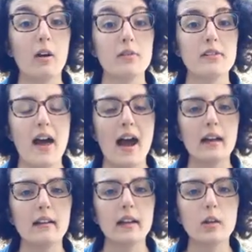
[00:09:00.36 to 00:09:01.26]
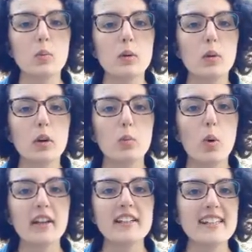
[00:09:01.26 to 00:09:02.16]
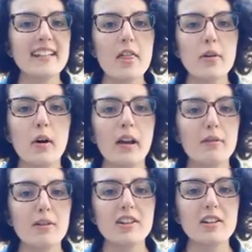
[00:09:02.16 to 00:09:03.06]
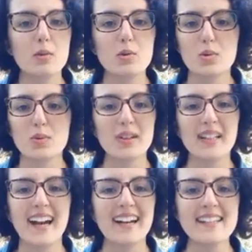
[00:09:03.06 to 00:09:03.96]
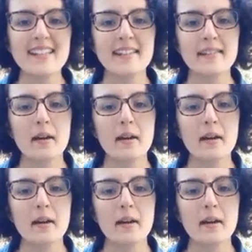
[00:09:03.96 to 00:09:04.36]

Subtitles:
that like we were working together on everything, which was really nice.